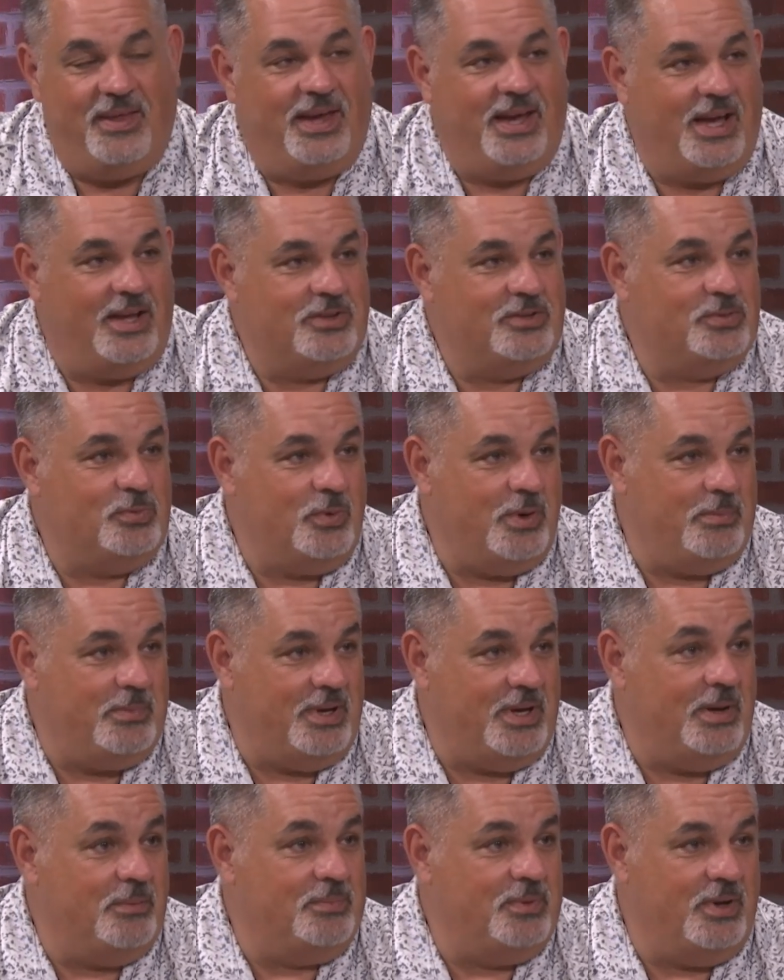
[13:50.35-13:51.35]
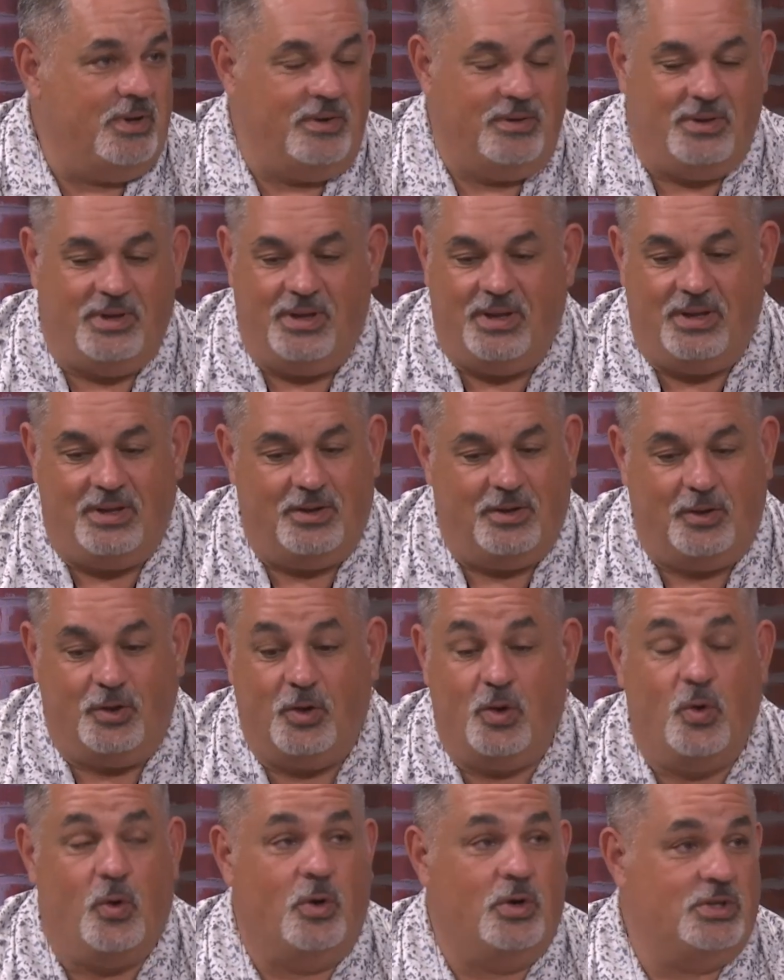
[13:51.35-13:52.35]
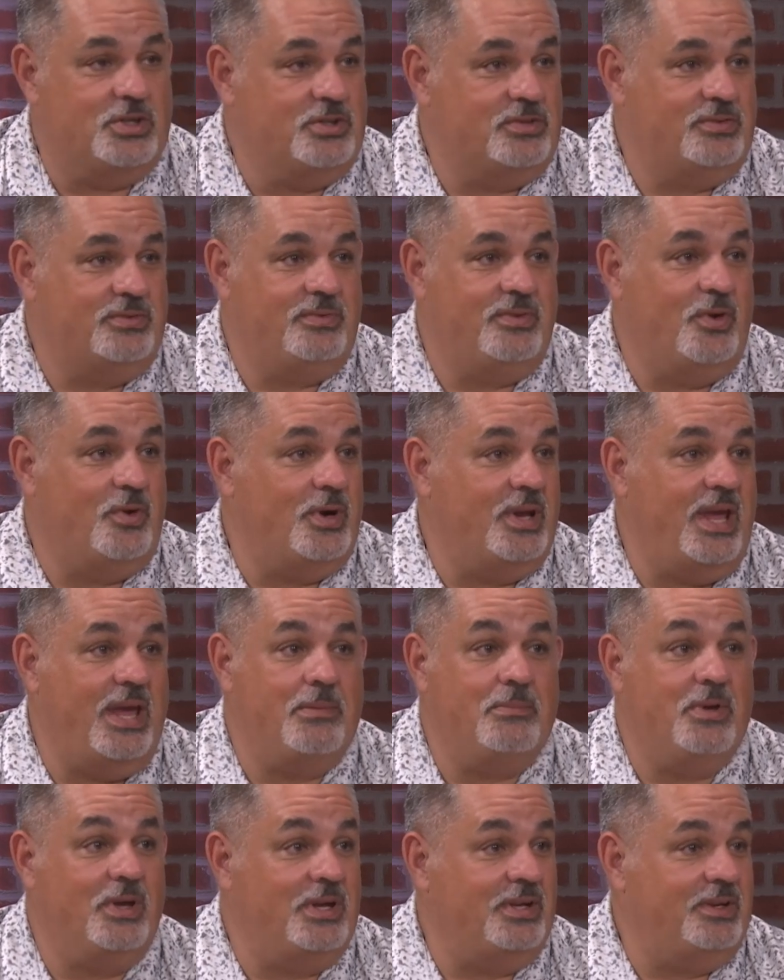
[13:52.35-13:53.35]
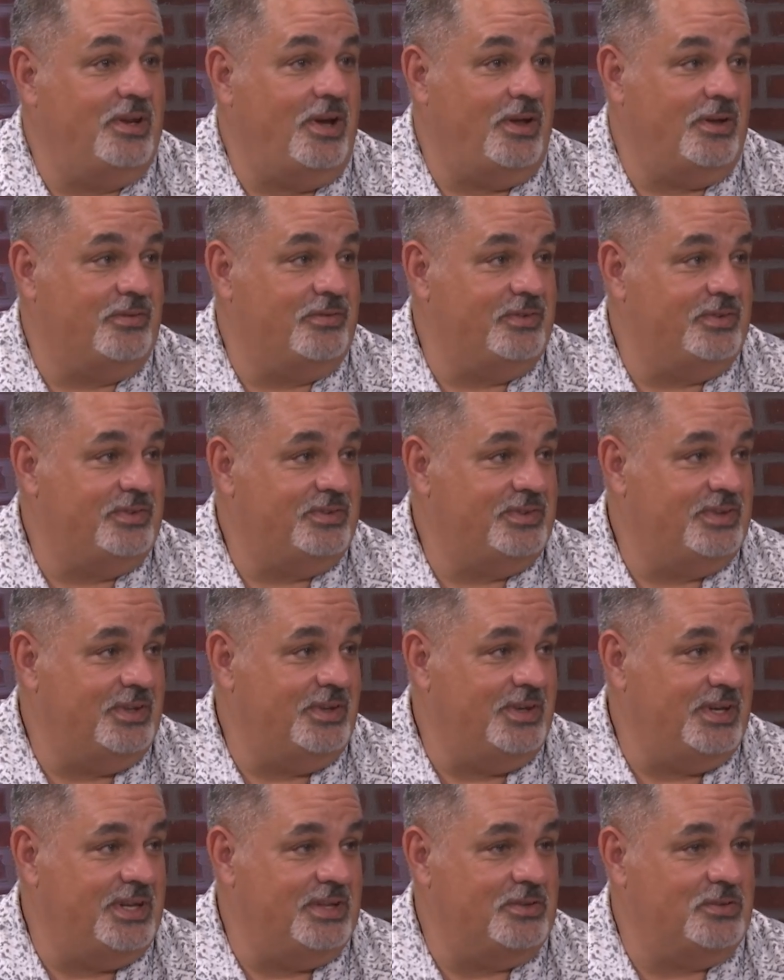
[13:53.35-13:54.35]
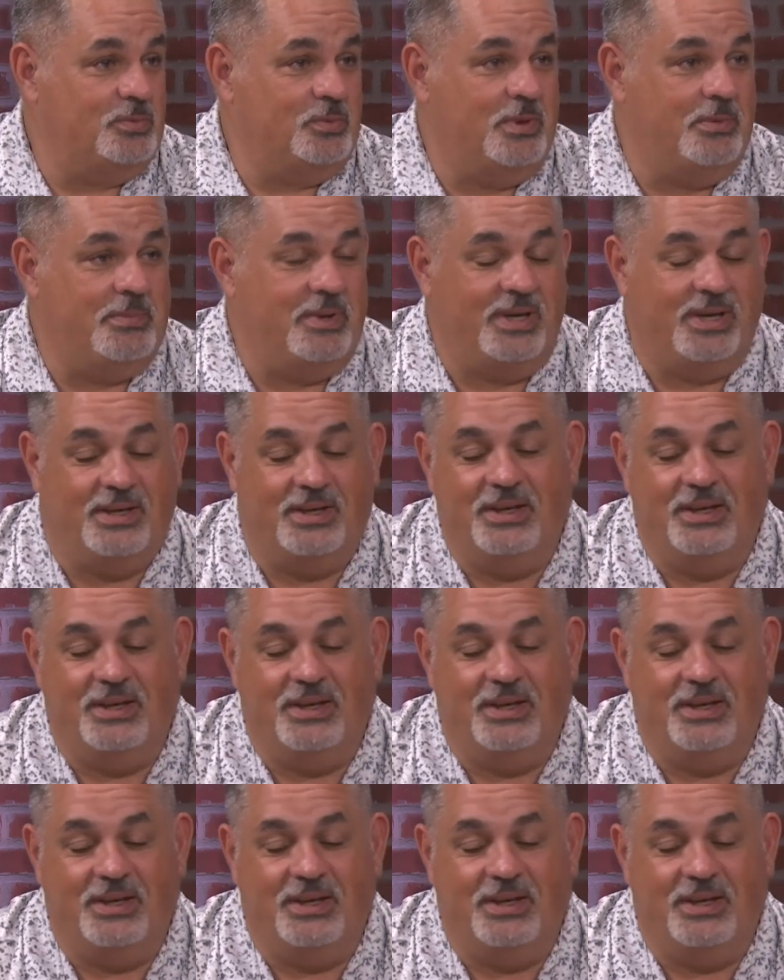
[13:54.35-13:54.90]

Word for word: They got swimming up there in the in a gorgeous $38 million facility and swimming.